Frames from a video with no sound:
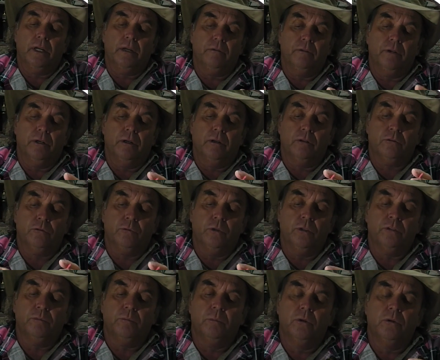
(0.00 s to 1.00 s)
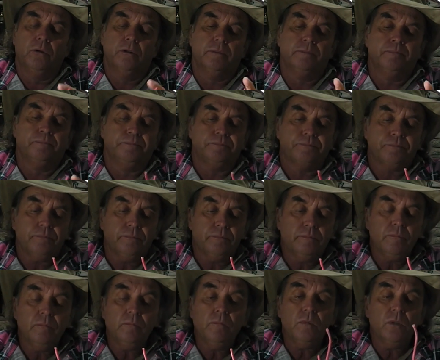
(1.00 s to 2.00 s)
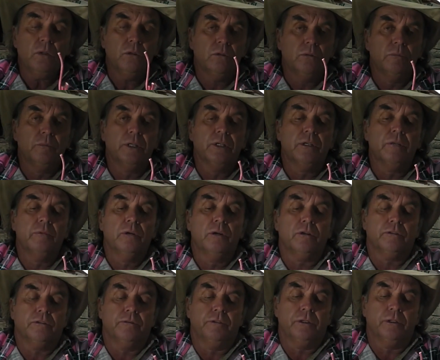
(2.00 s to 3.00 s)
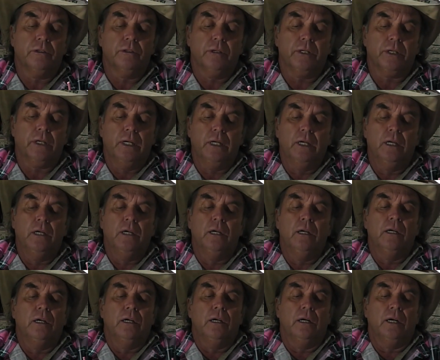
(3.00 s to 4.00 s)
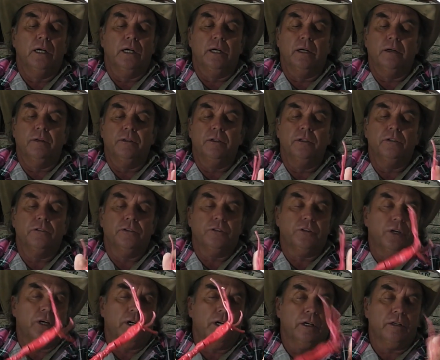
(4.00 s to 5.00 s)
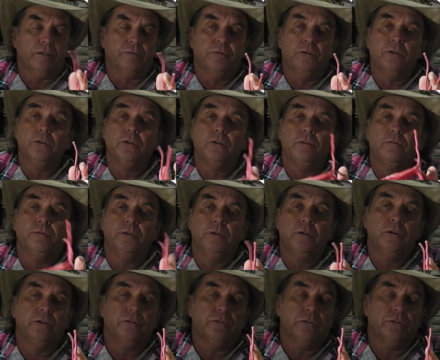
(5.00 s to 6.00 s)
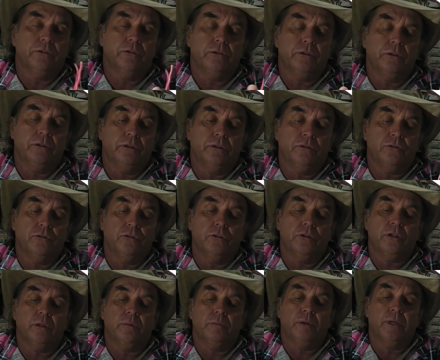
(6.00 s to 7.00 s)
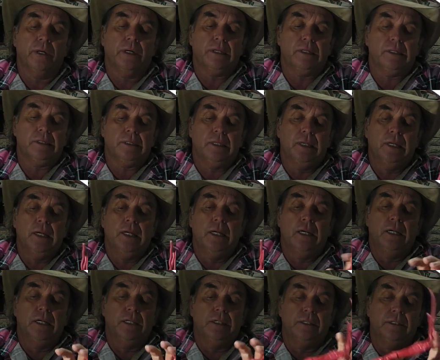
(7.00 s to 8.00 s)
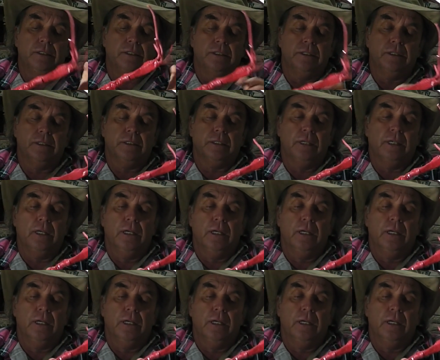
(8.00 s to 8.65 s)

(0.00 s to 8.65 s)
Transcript: of an old switchboard or meter box if you like. These are tails for your fuses or your circuit breakers. This is